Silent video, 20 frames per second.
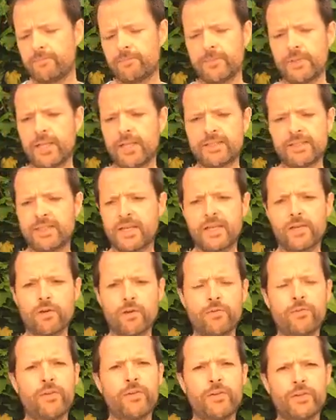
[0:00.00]
let's say go
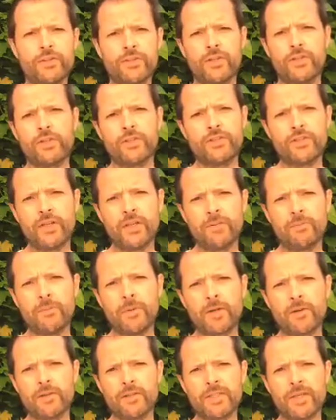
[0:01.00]
for the surgery
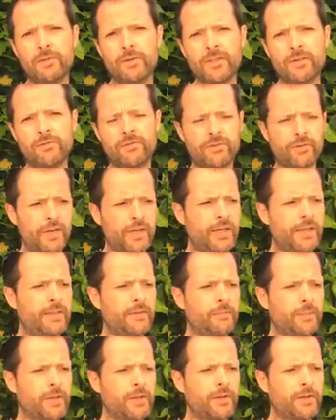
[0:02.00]
because I was afraid
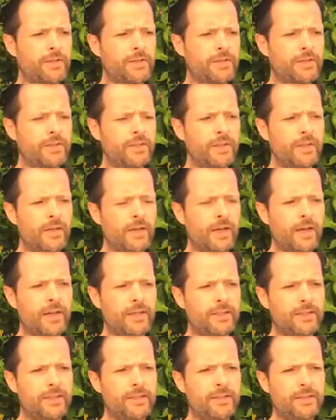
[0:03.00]
and because I
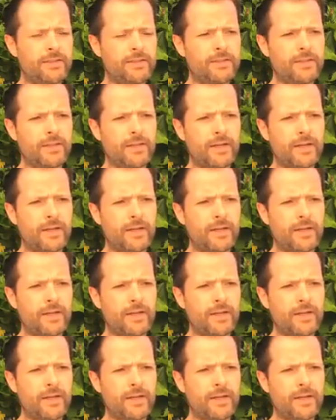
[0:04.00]
didn't